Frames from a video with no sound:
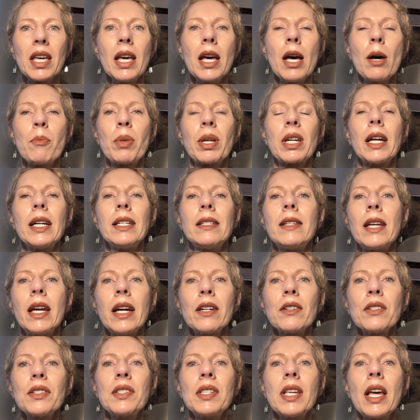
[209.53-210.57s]
But I dare
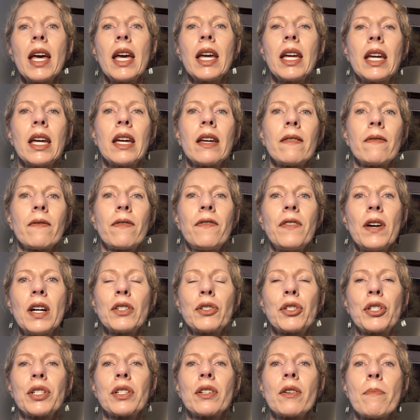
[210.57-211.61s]
say in
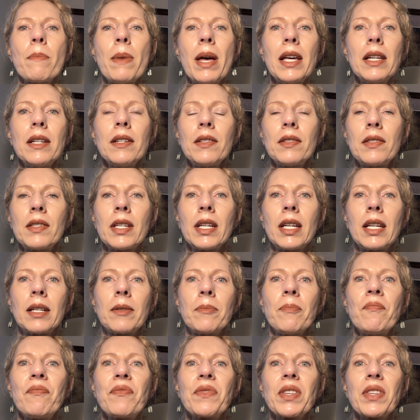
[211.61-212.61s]
functional medicine,